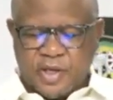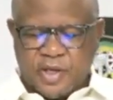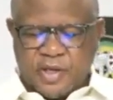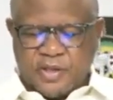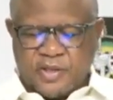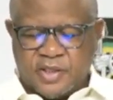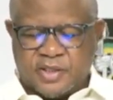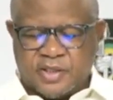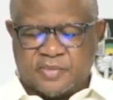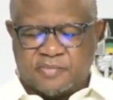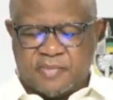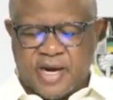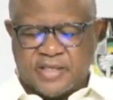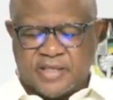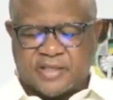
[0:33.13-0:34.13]
This
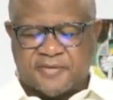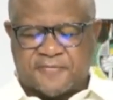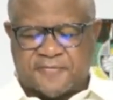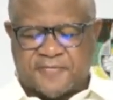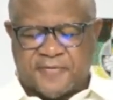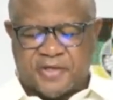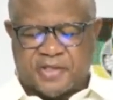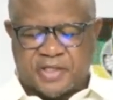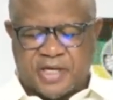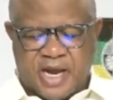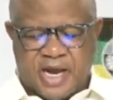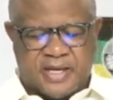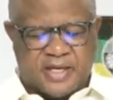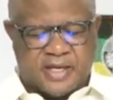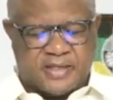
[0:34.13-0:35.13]
massive feat
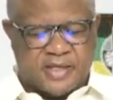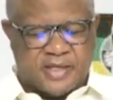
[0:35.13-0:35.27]
under the